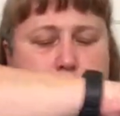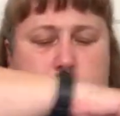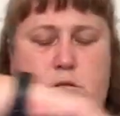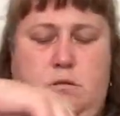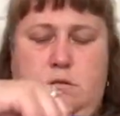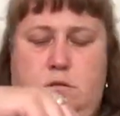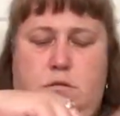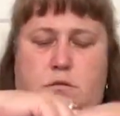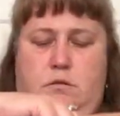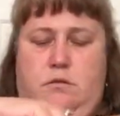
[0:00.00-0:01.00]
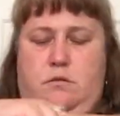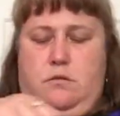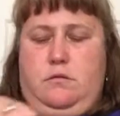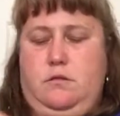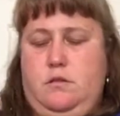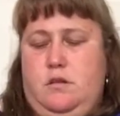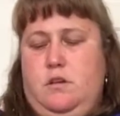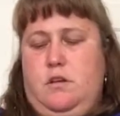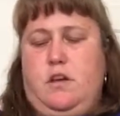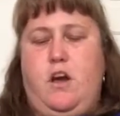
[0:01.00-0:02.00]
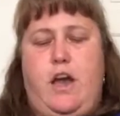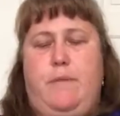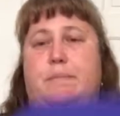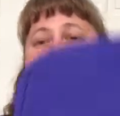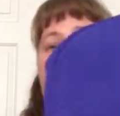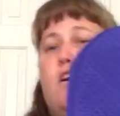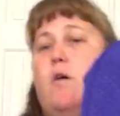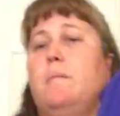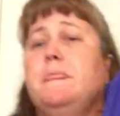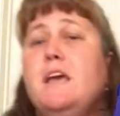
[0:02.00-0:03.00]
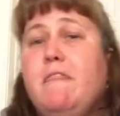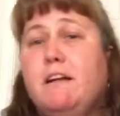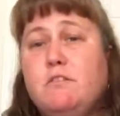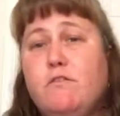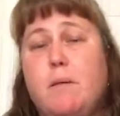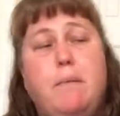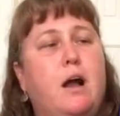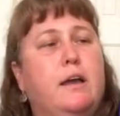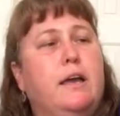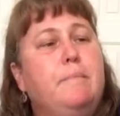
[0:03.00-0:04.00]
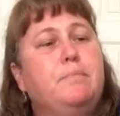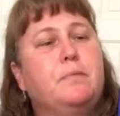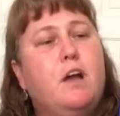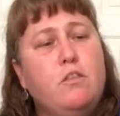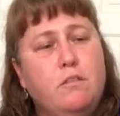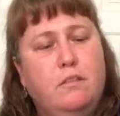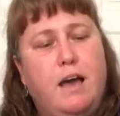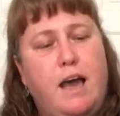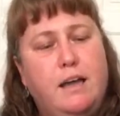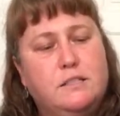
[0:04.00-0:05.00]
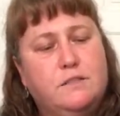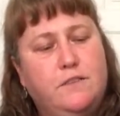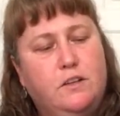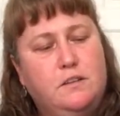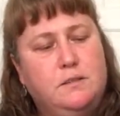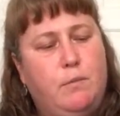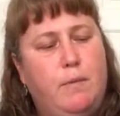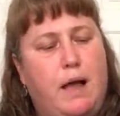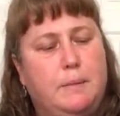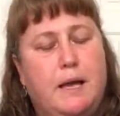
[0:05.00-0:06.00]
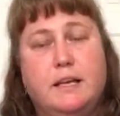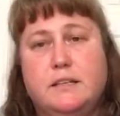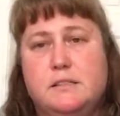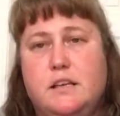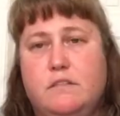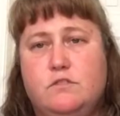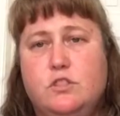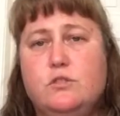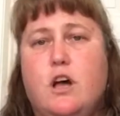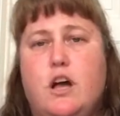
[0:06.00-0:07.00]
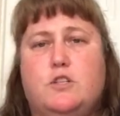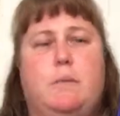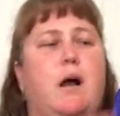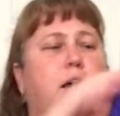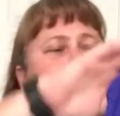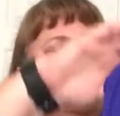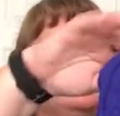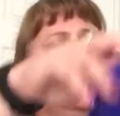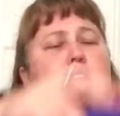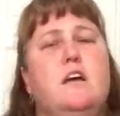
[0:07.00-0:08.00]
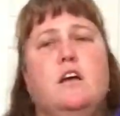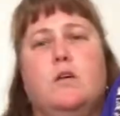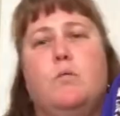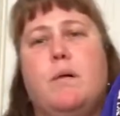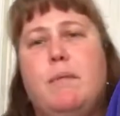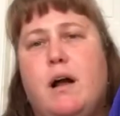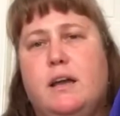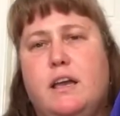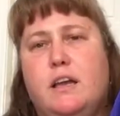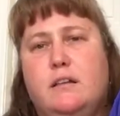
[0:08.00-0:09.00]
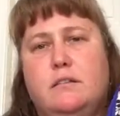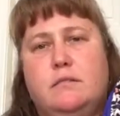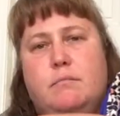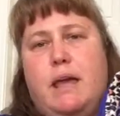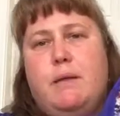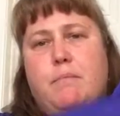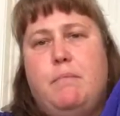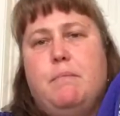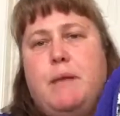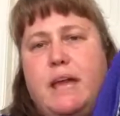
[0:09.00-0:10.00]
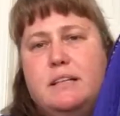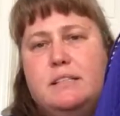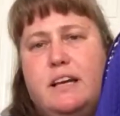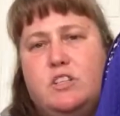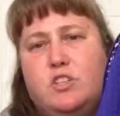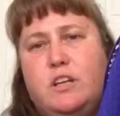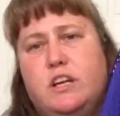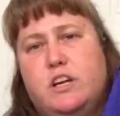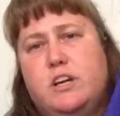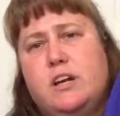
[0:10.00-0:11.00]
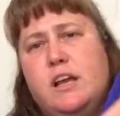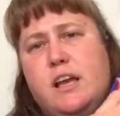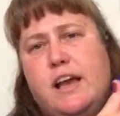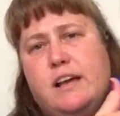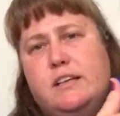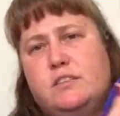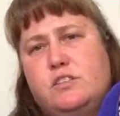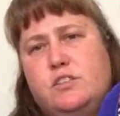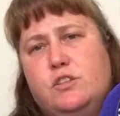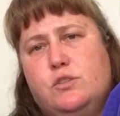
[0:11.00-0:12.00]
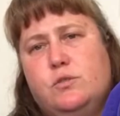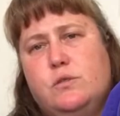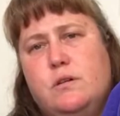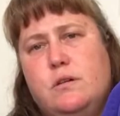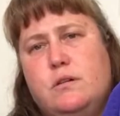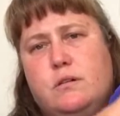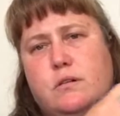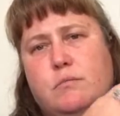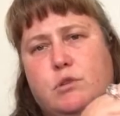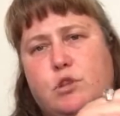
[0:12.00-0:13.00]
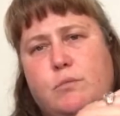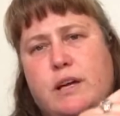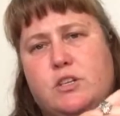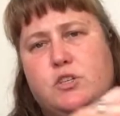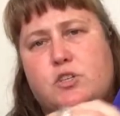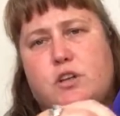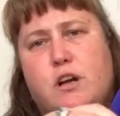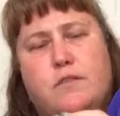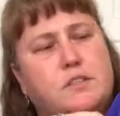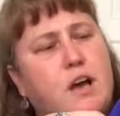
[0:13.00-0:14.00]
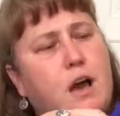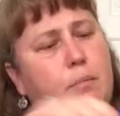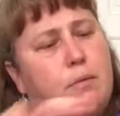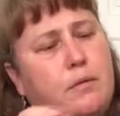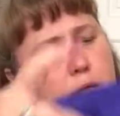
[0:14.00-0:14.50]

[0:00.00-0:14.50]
go. All right, so that's the front pocket. Other than that, it's a fairly simple backpack. It does have two large pockets. The one pocket, main section here, has two blue mesh on the top